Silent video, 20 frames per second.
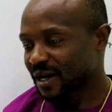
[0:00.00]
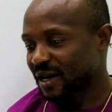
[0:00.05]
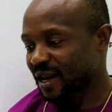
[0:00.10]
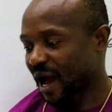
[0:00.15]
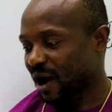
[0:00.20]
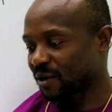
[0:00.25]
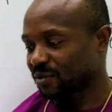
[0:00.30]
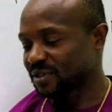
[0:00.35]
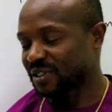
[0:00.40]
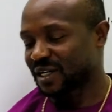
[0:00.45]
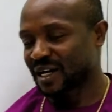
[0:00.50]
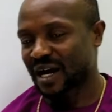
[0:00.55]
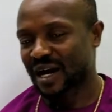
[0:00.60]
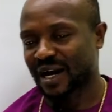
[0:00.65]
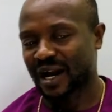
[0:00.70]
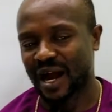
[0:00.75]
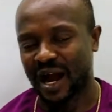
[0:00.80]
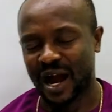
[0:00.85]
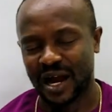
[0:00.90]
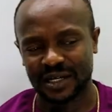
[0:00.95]
Now,
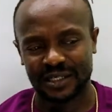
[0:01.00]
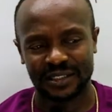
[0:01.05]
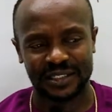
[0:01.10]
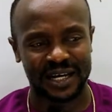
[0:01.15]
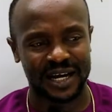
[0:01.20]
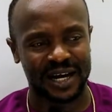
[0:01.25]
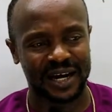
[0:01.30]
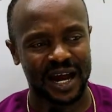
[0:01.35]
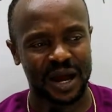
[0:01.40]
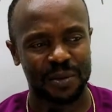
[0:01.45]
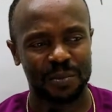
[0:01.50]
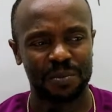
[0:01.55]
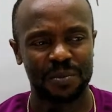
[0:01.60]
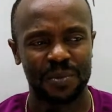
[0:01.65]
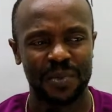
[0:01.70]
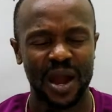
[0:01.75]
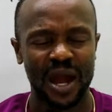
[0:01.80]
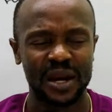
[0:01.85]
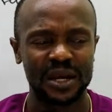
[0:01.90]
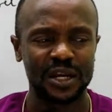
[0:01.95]
there are
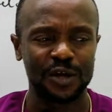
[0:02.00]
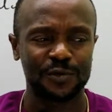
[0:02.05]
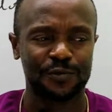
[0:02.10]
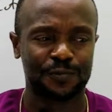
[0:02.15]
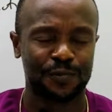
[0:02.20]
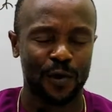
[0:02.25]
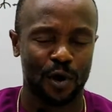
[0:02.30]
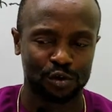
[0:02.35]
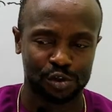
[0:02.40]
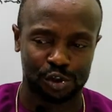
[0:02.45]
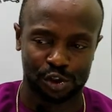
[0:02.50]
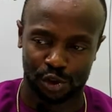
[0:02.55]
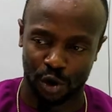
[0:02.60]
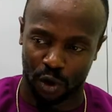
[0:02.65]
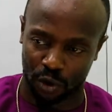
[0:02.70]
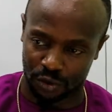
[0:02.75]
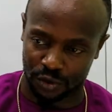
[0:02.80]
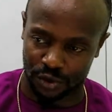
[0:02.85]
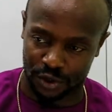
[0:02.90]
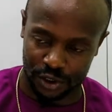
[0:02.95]
many
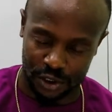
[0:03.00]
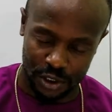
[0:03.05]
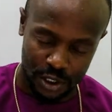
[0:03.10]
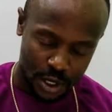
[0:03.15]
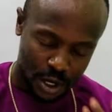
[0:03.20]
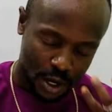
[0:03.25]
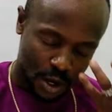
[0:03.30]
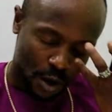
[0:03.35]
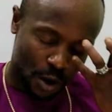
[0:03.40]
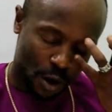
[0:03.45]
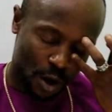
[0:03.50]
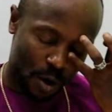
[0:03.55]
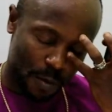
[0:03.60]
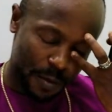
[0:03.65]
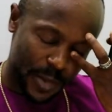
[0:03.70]
functions or